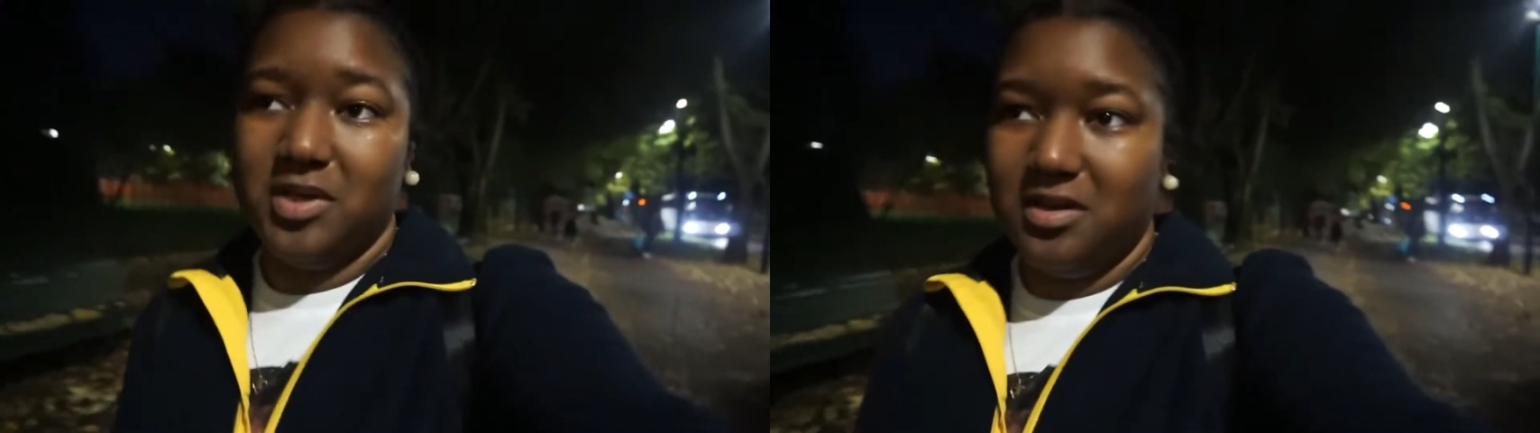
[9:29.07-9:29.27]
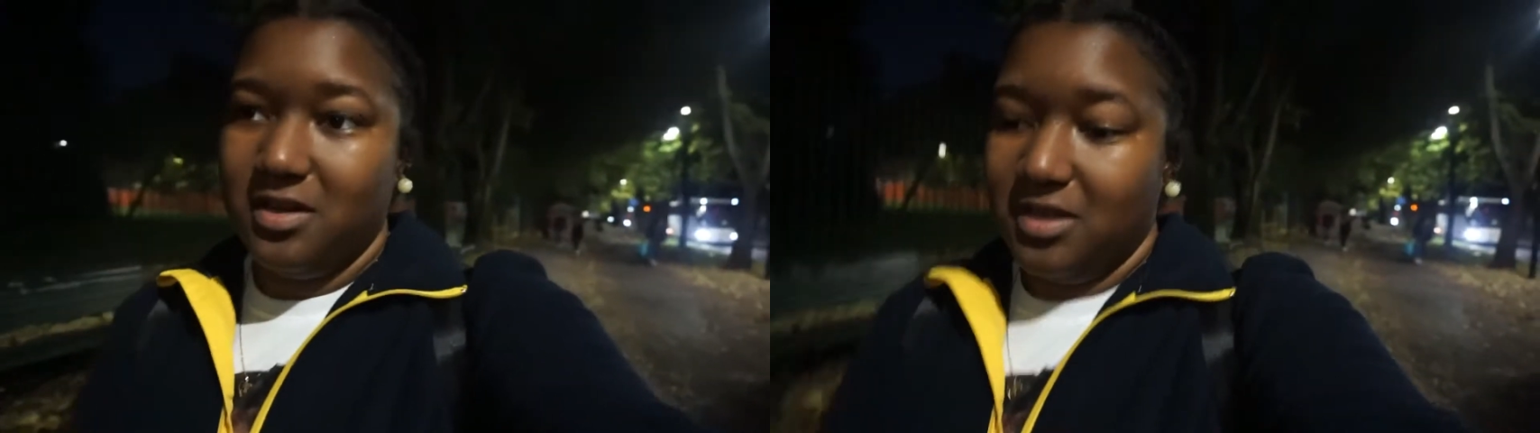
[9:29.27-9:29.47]

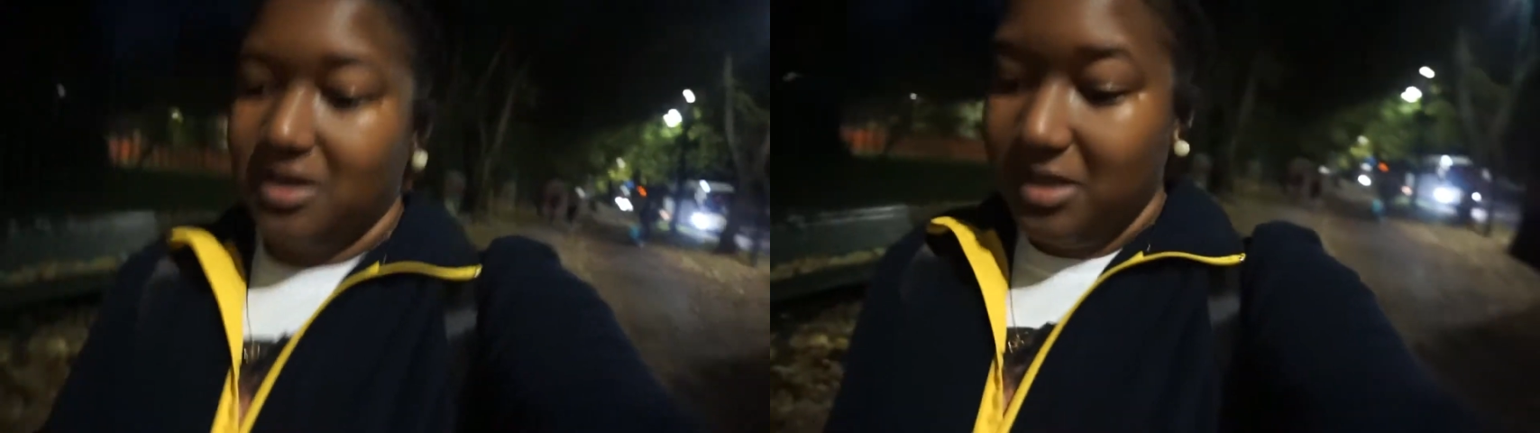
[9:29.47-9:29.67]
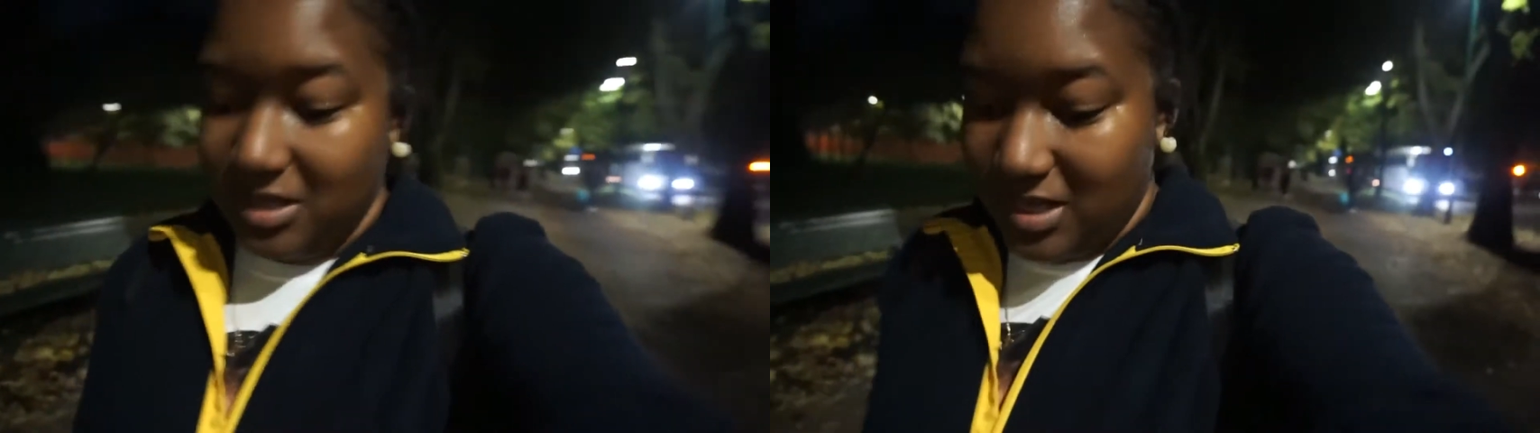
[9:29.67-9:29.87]

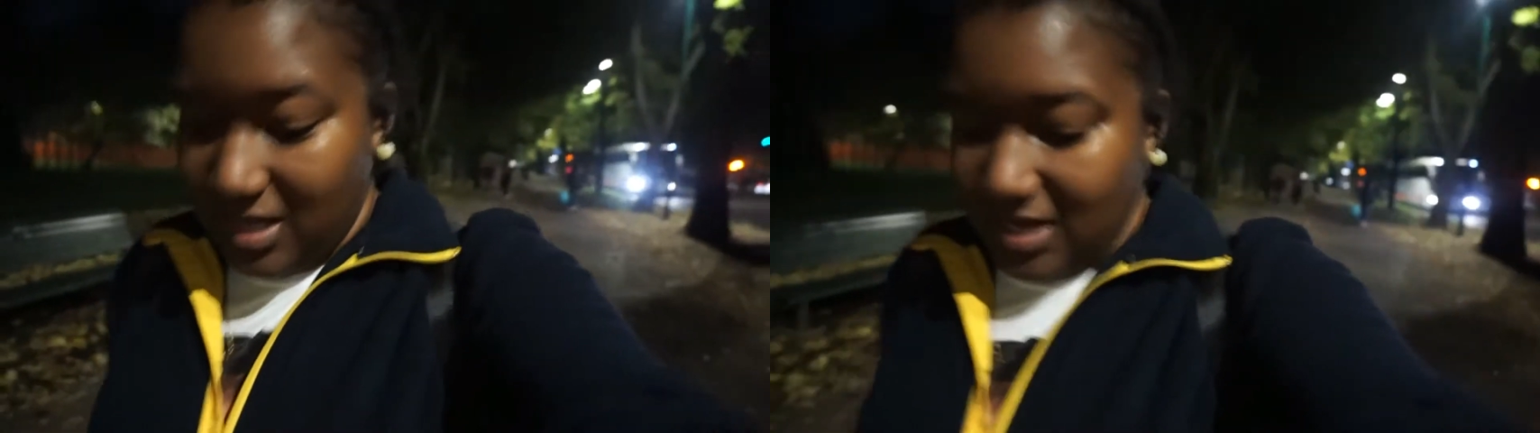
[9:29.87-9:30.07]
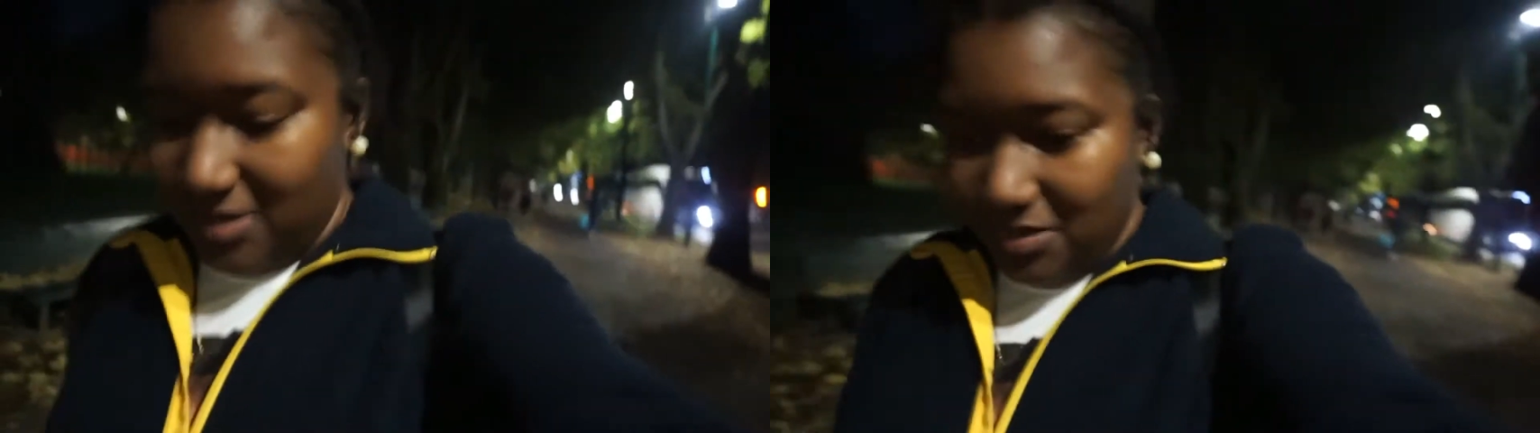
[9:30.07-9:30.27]

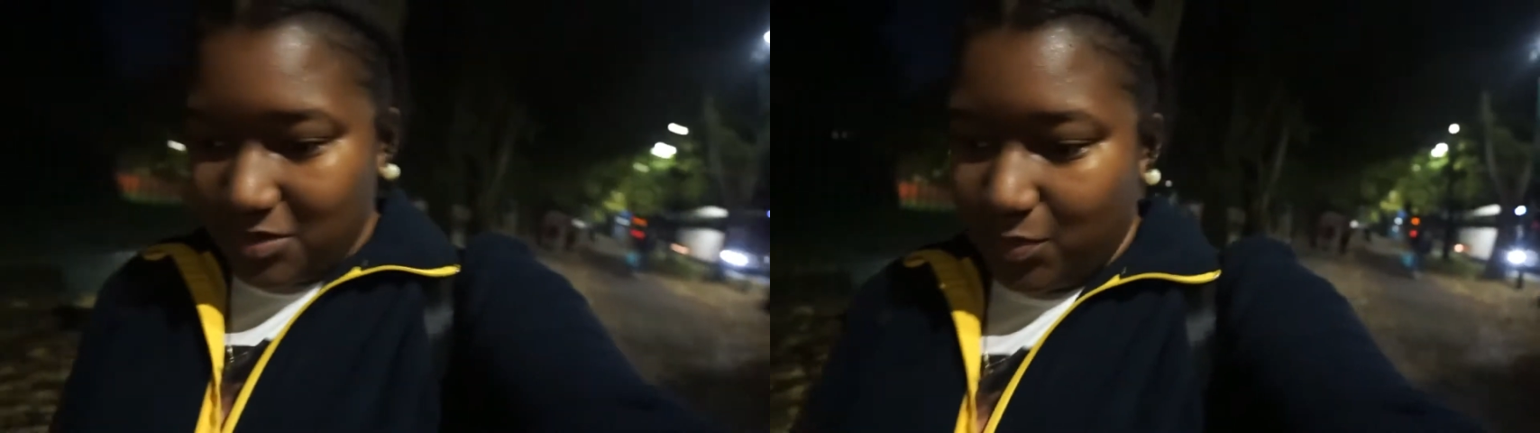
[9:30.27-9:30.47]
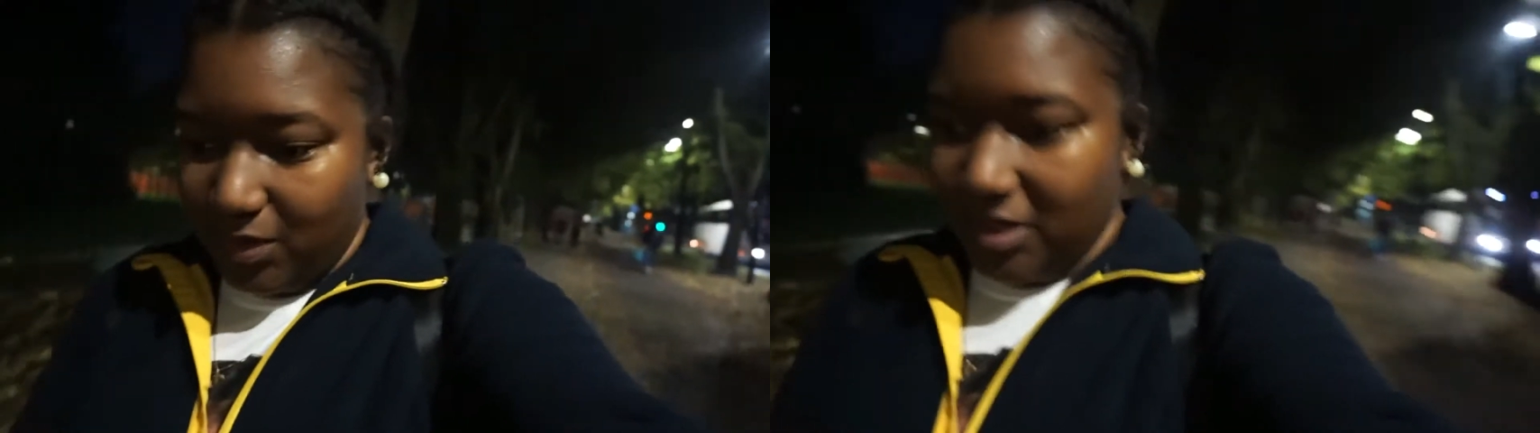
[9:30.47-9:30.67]
and he was
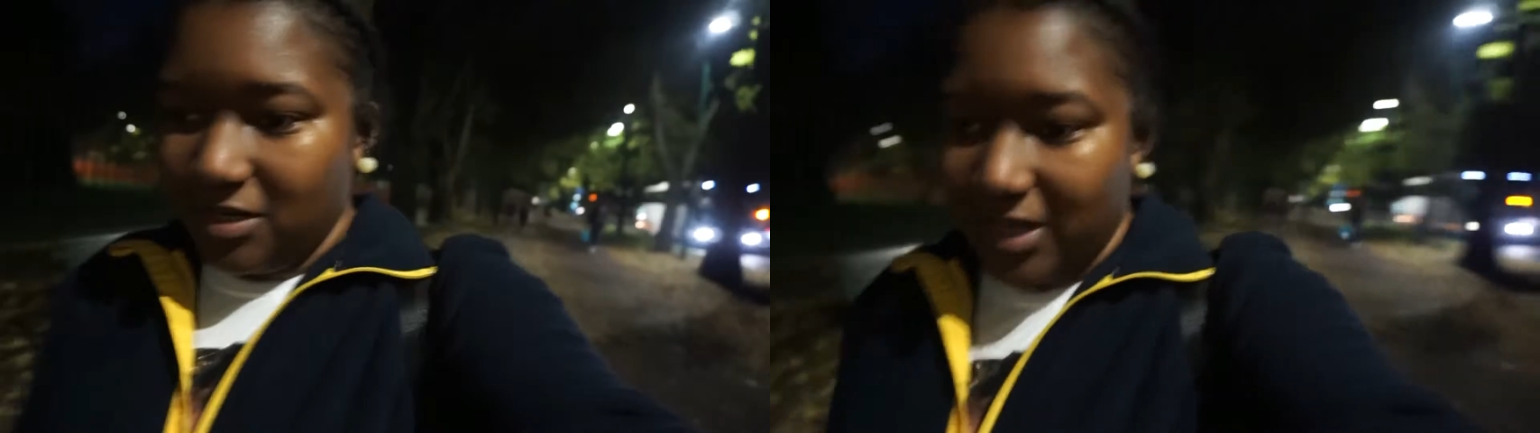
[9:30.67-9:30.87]
pointing in